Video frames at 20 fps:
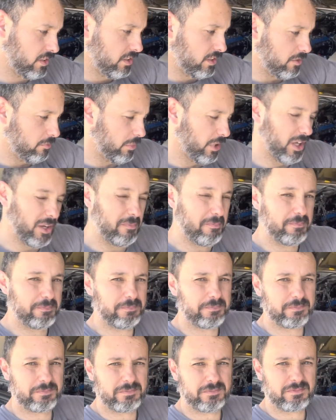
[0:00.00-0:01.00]
But
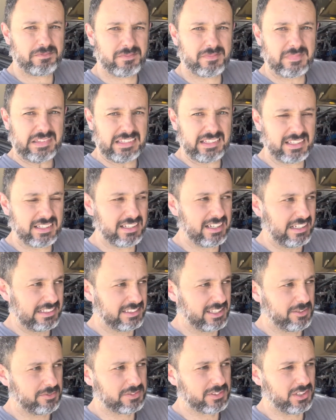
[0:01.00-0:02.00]
I
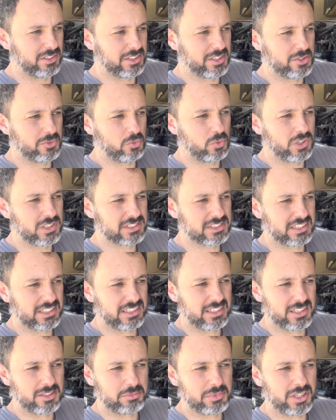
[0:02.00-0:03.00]
definitely wasn't
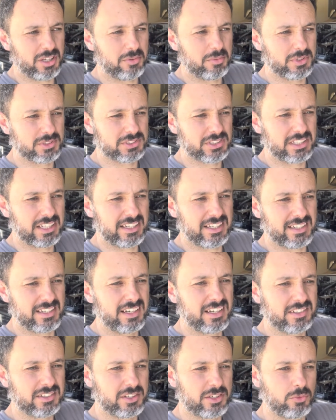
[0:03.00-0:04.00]
going to be able to get it
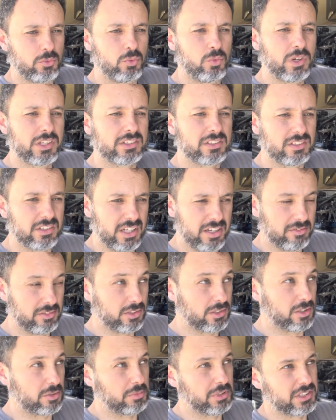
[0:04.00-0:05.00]
on there with the
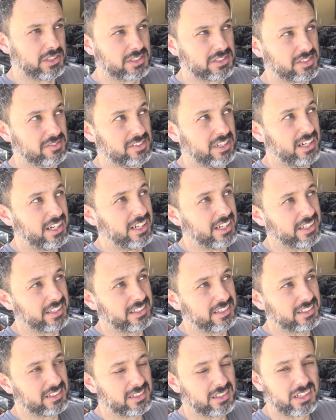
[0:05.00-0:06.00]
leveler because of the height
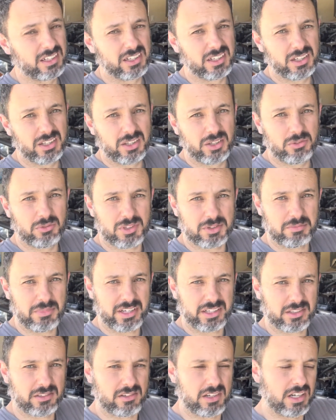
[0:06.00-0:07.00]
with my
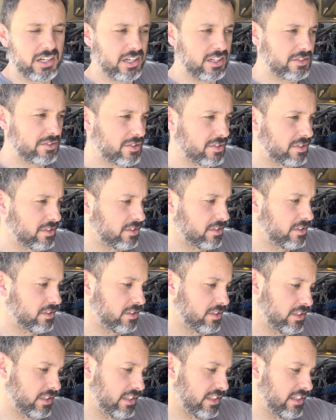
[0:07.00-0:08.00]
garage.
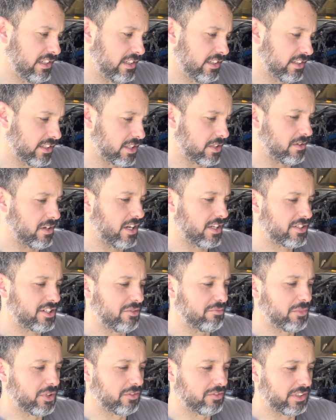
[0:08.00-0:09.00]
The garage
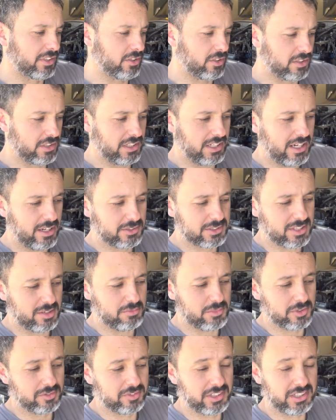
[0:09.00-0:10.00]
I'm moving, or the house I'm
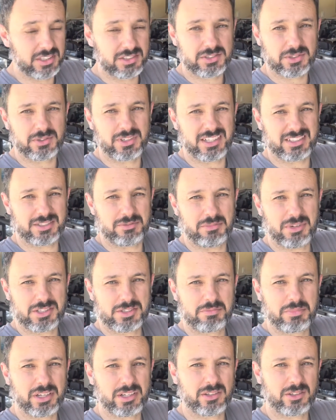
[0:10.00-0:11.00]
moving into, has a much
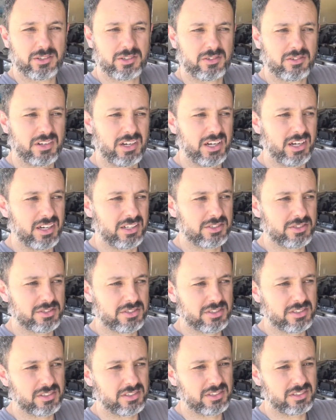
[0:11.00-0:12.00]
bigger garage.
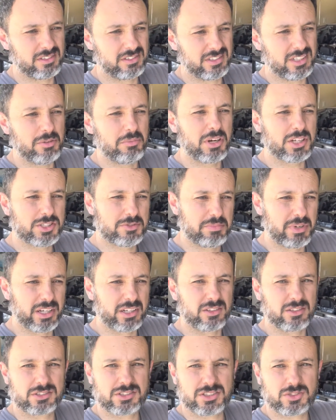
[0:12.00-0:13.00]
Not much
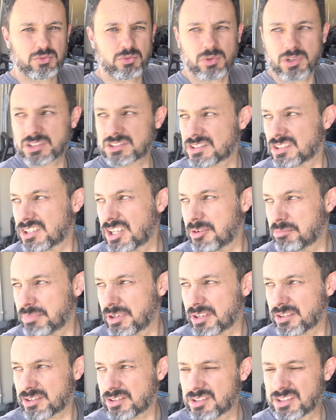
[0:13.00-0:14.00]
bigger, it just works a lot
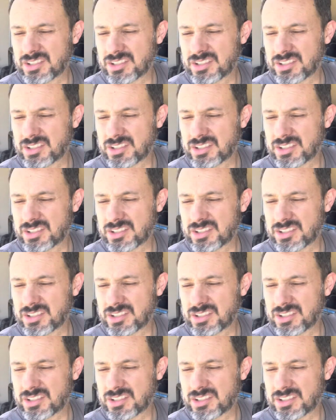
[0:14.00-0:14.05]
better.